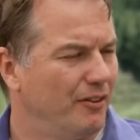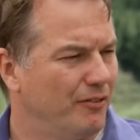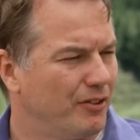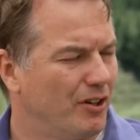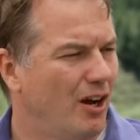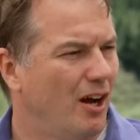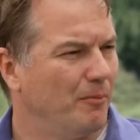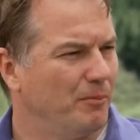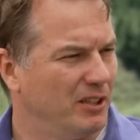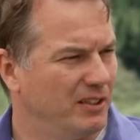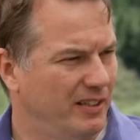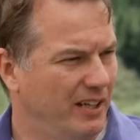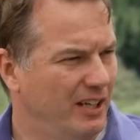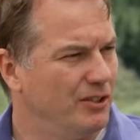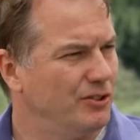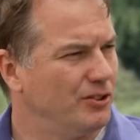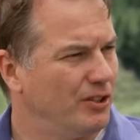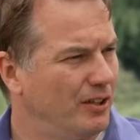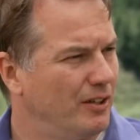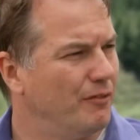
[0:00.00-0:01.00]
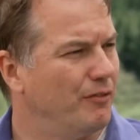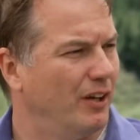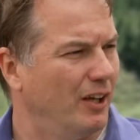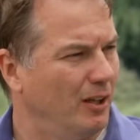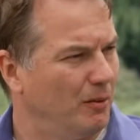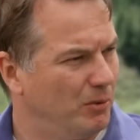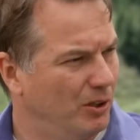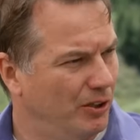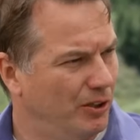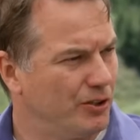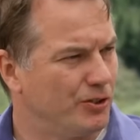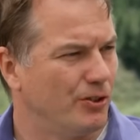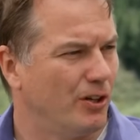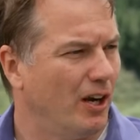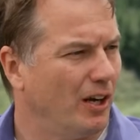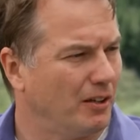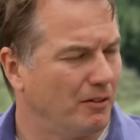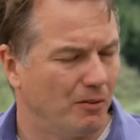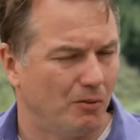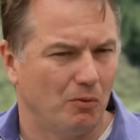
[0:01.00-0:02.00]
of computation available in a
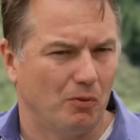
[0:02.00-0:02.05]
truck,